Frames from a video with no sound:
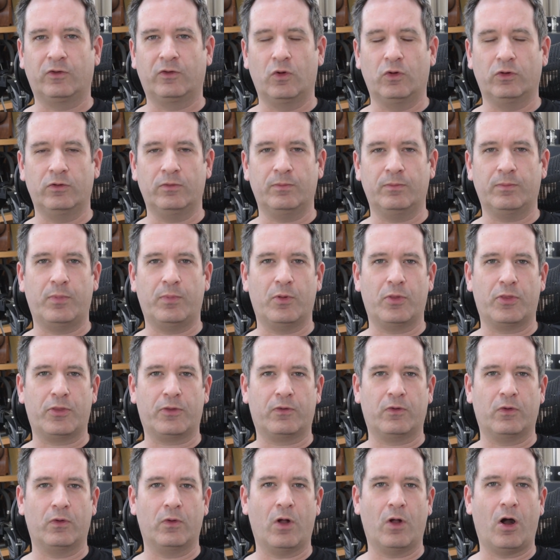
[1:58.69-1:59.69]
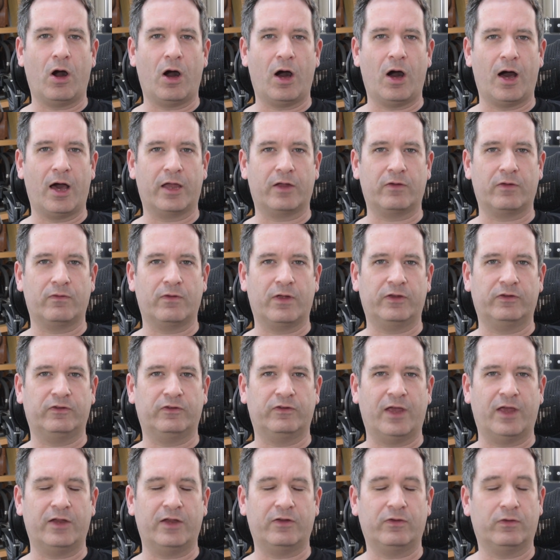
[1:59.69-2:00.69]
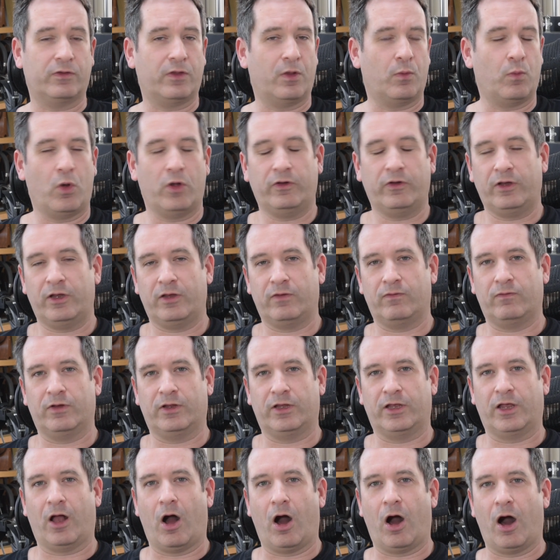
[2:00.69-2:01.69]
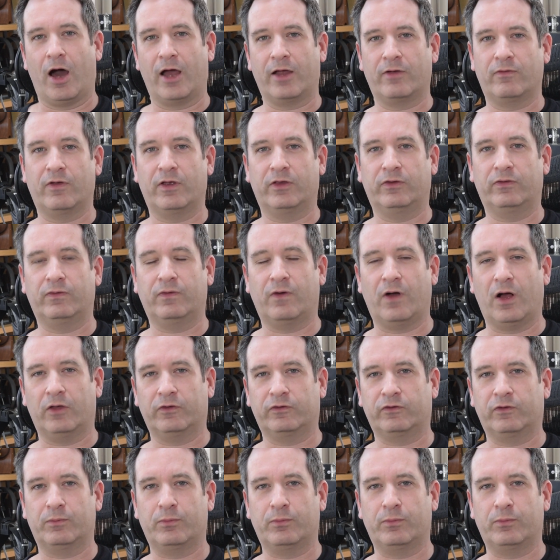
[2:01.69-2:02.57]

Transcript: couldn't put through high-res data, and there weren't any really high-res files